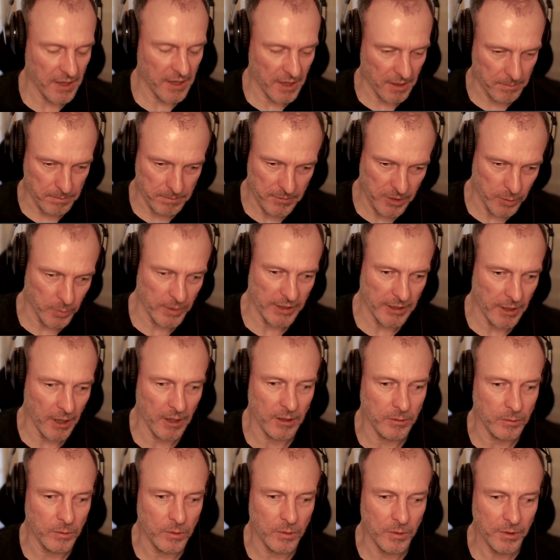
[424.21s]
I'm doing
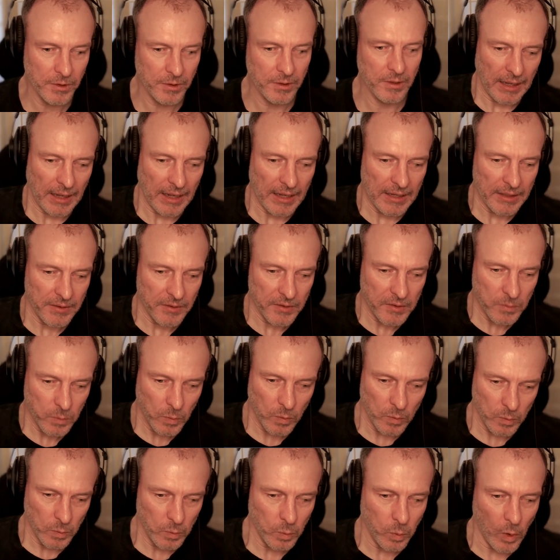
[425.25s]
OAuth. And
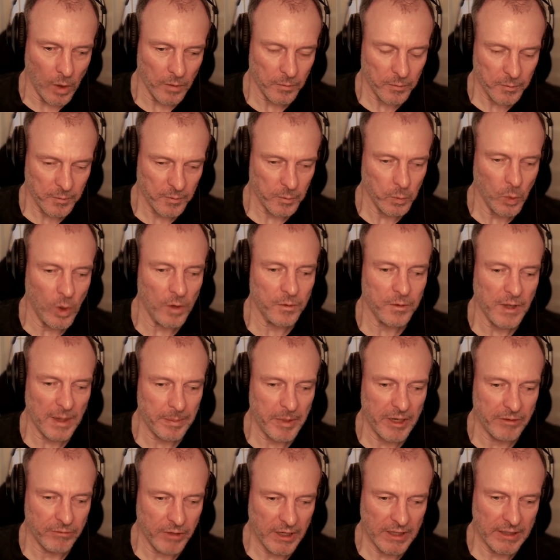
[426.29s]
what
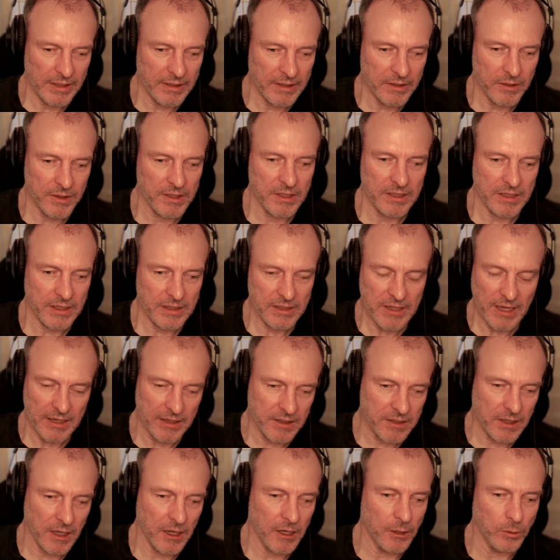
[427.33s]
FAPI really does is it
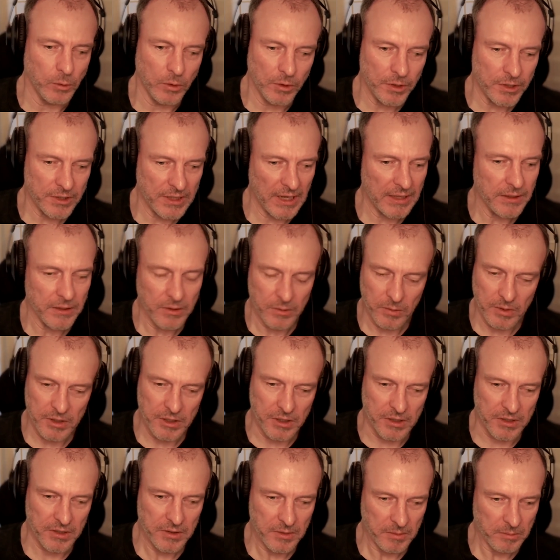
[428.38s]
takes that OAuth standard,
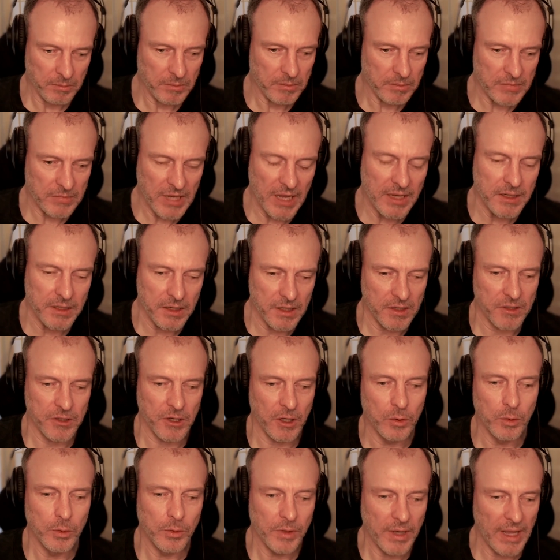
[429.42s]
which is 10 years
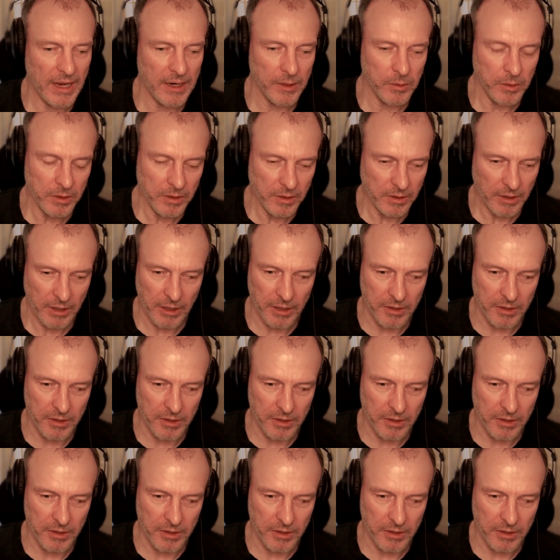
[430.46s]
old now,